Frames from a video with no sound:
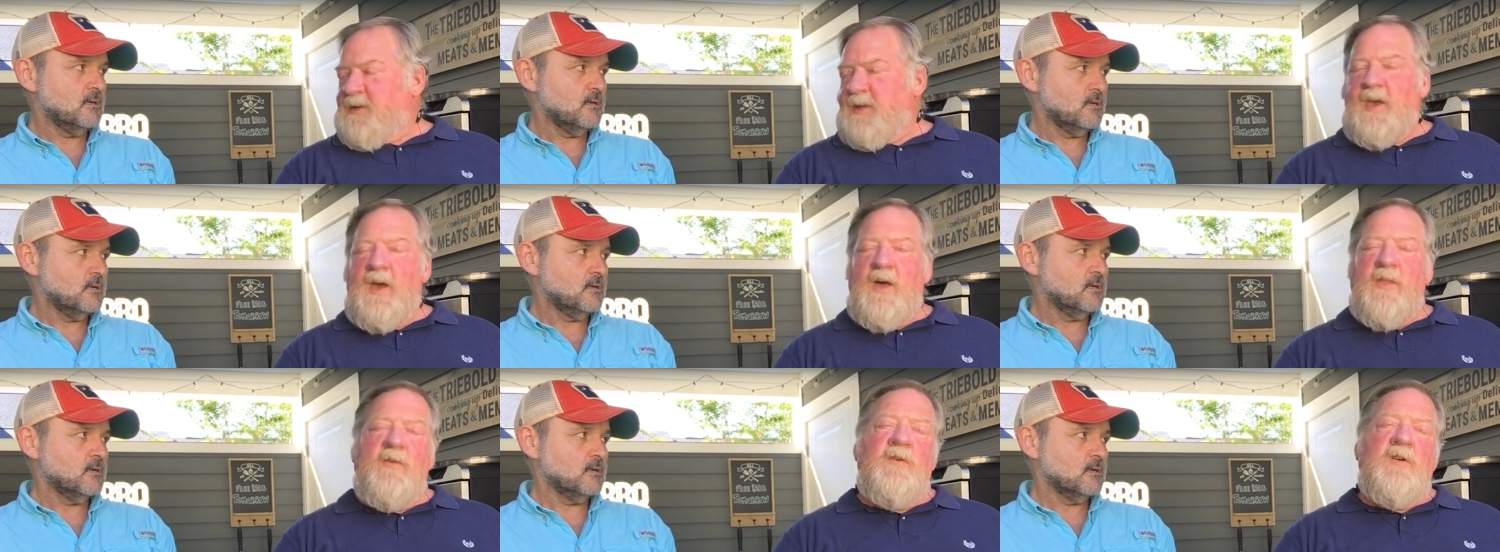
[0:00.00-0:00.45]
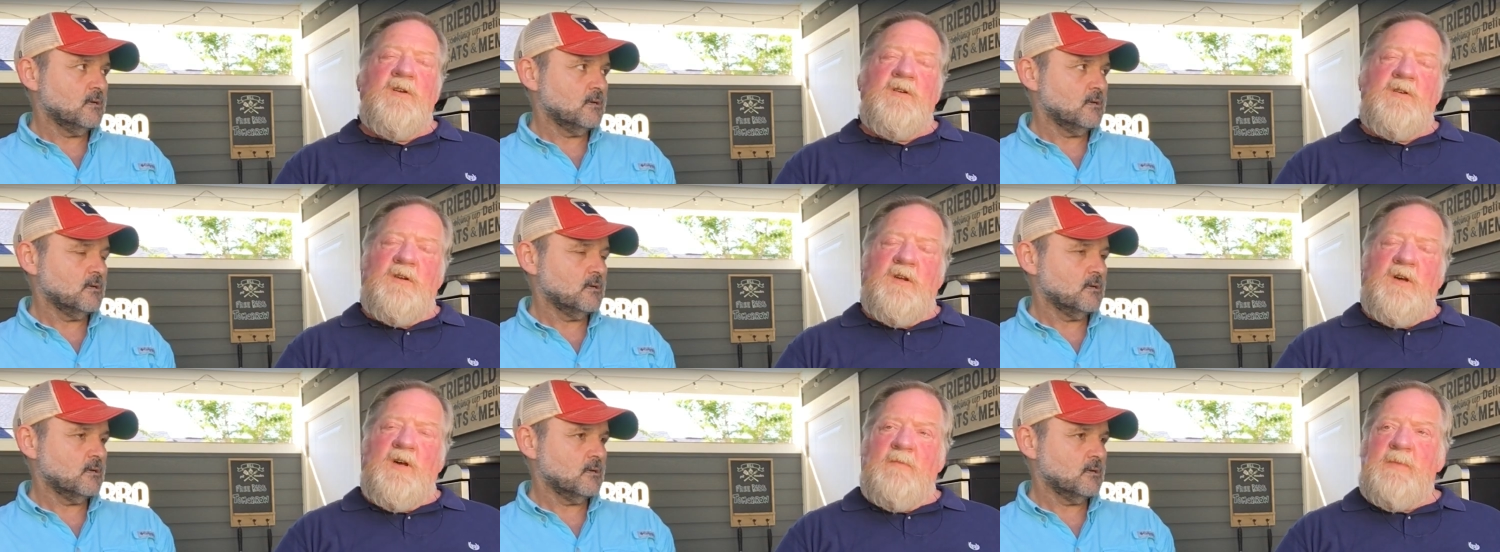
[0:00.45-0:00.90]
Speaker 1: together
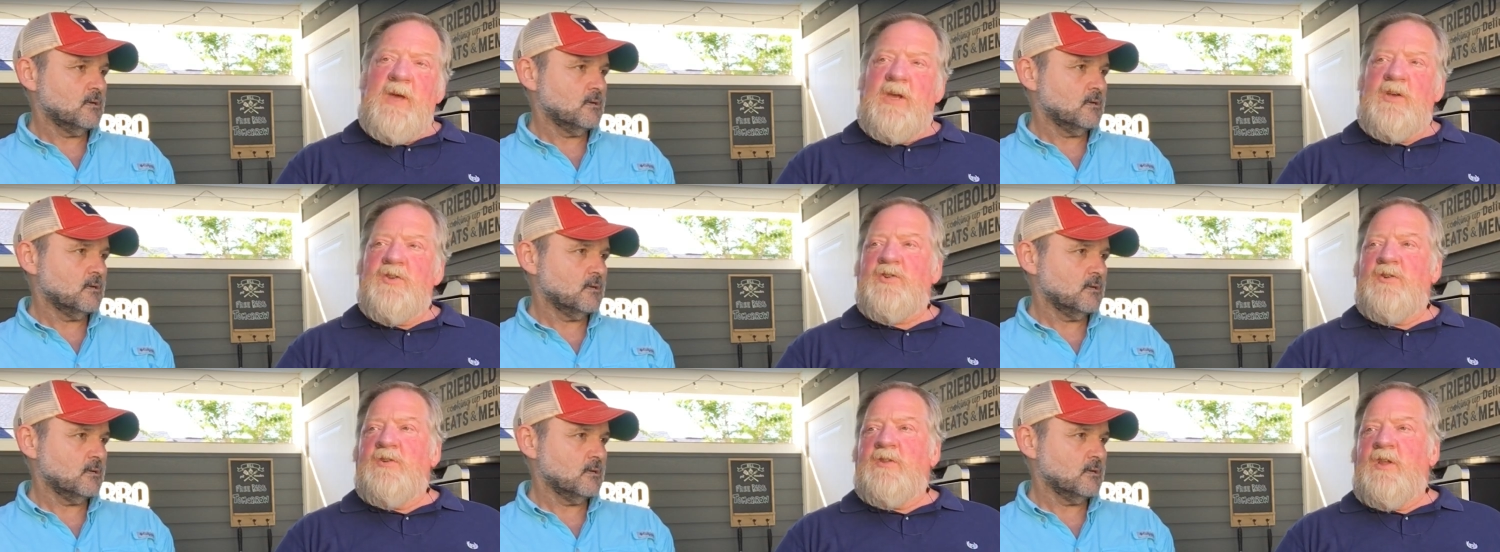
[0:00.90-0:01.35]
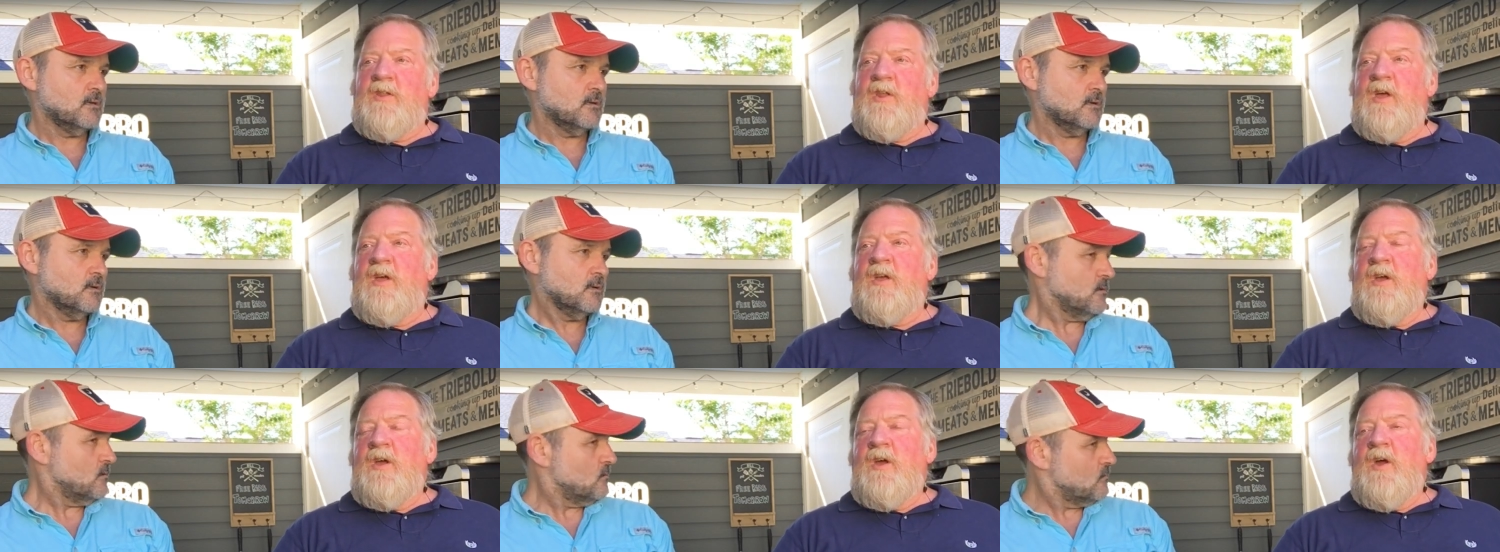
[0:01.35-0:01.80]
and making sure that
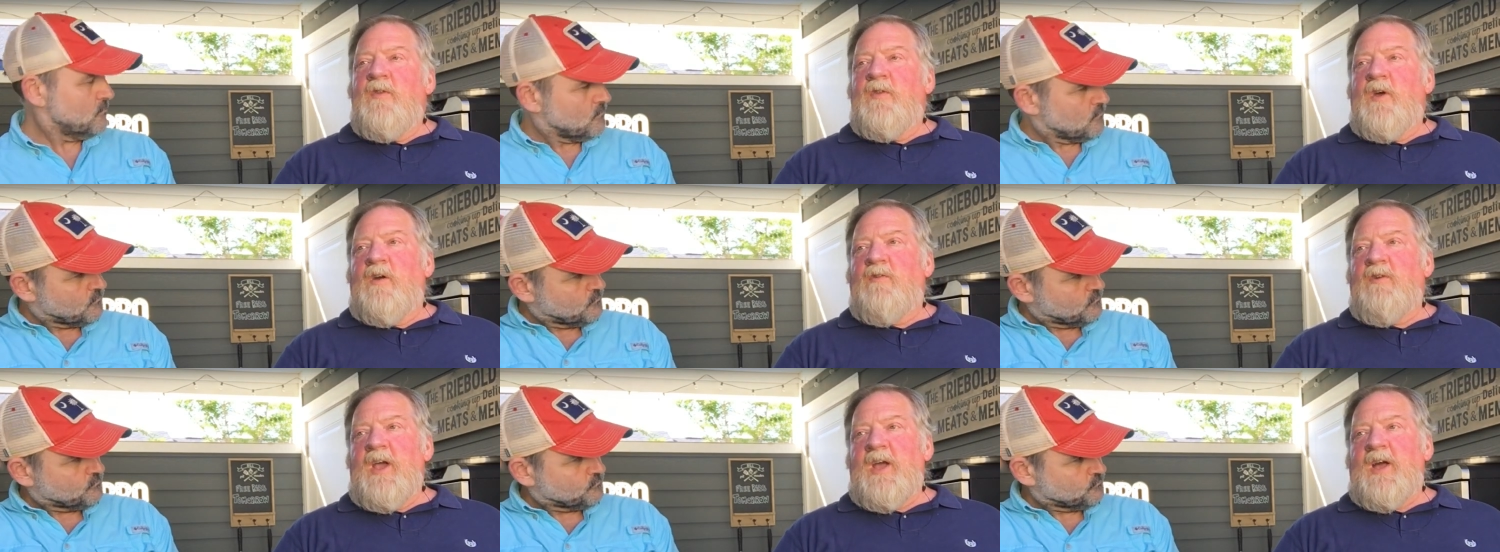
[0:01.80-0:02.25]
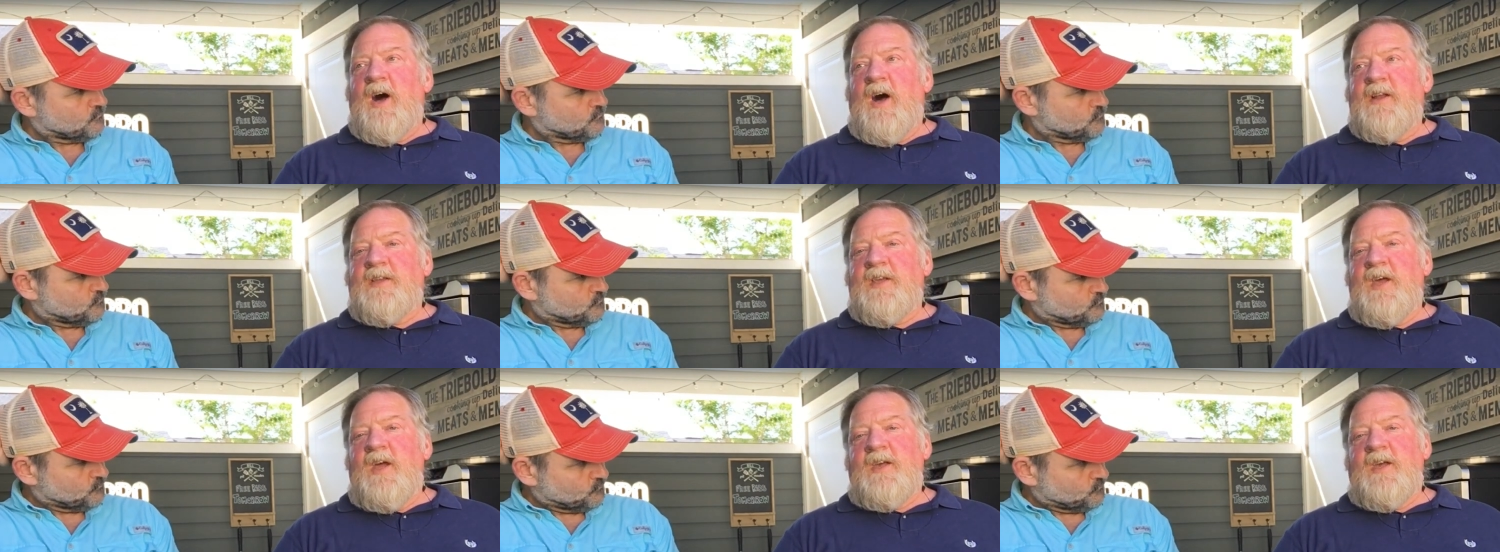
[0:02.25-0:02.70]
the great
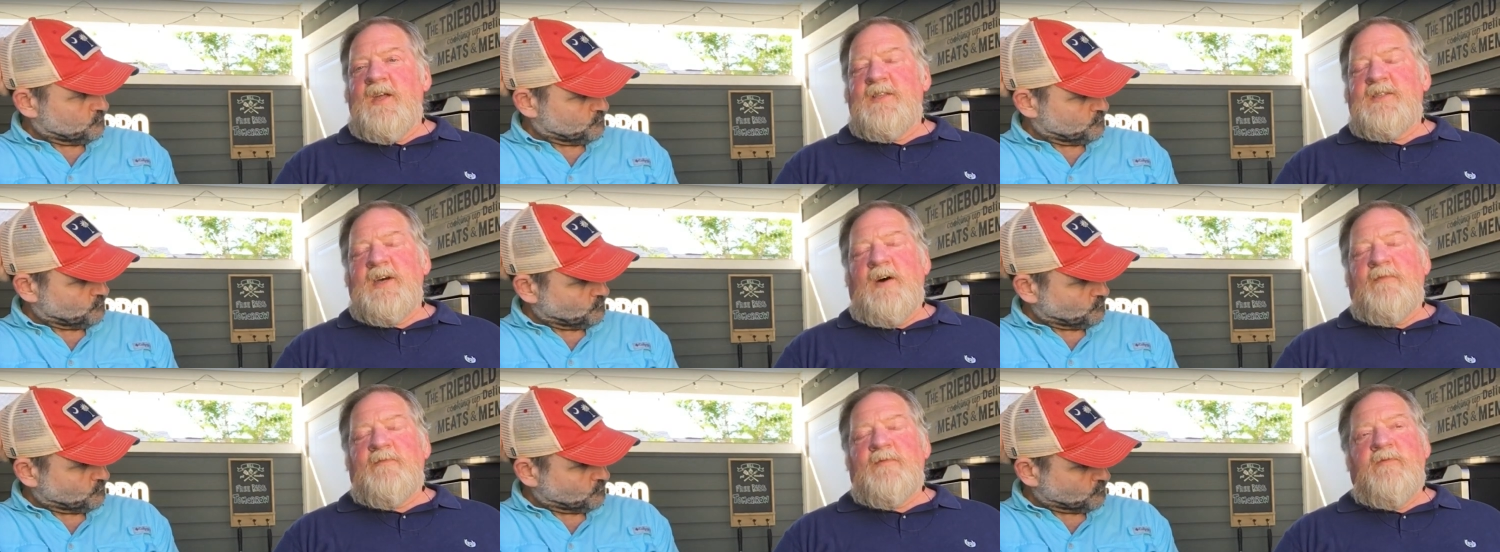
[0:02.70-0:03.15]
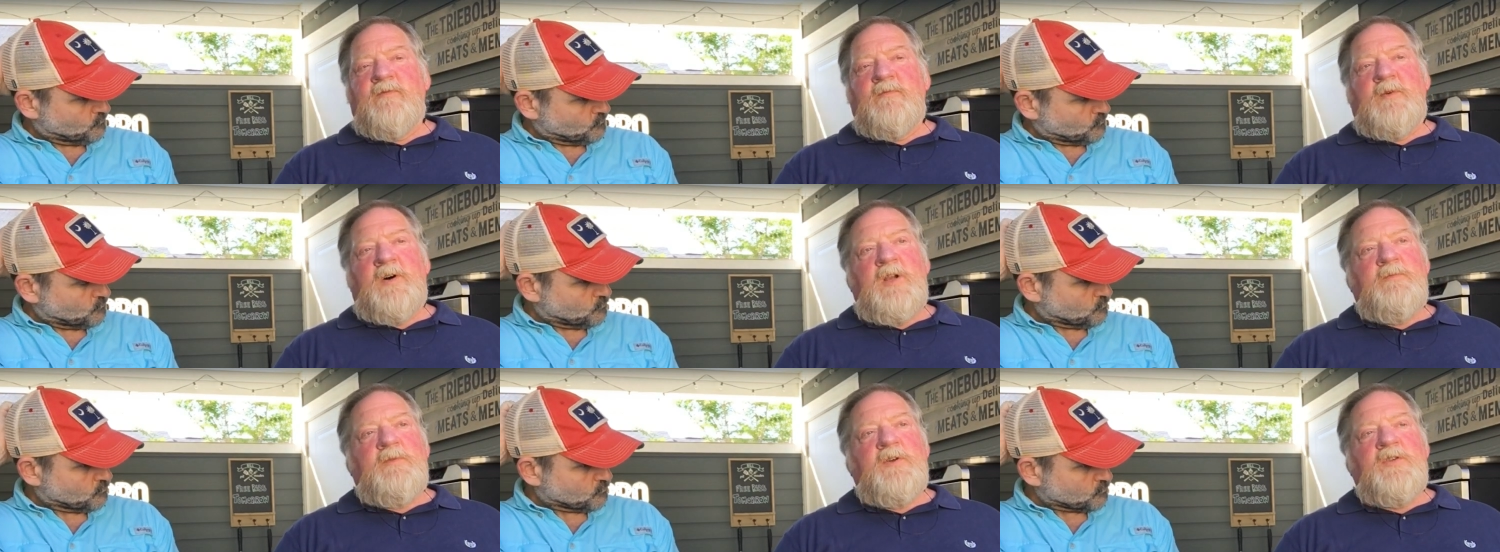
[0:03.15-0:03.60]
content gets out for
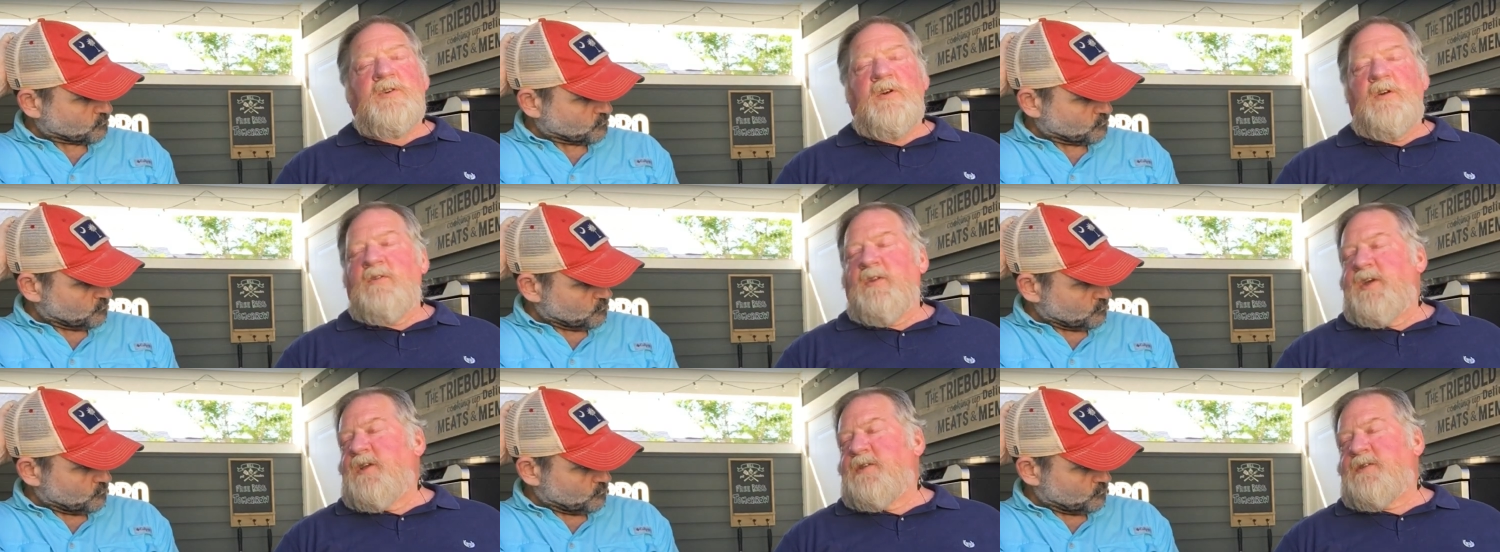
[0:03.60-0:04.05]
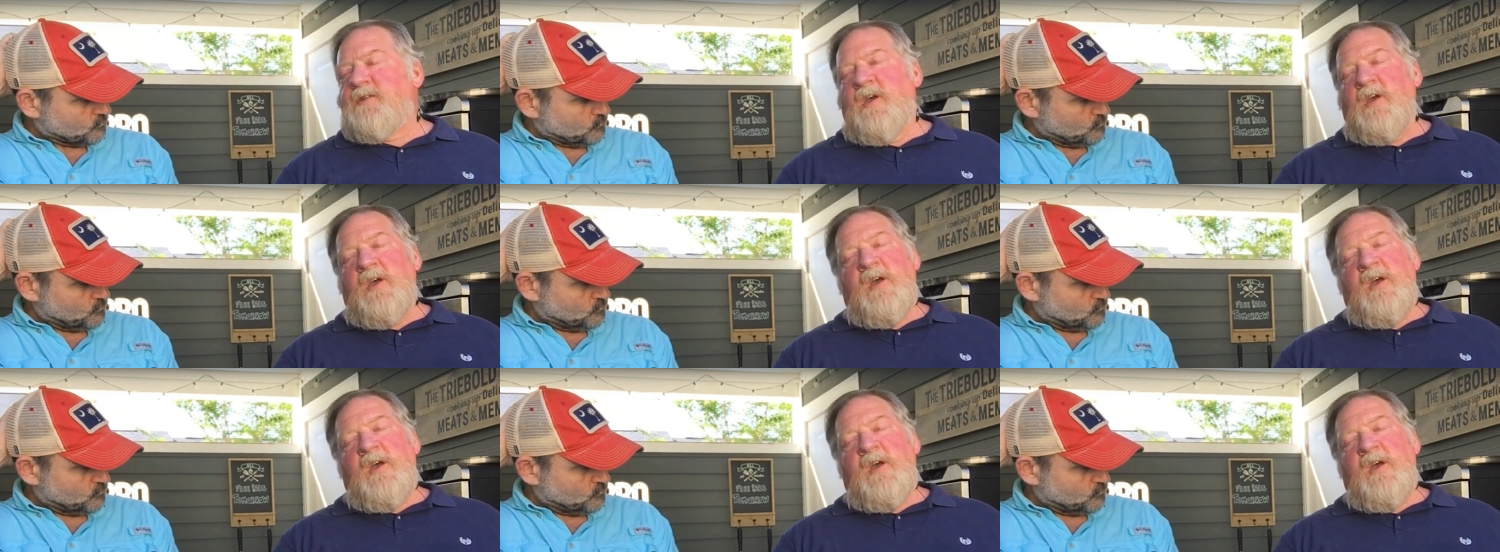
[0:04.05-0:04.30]
everybody, but certainly it's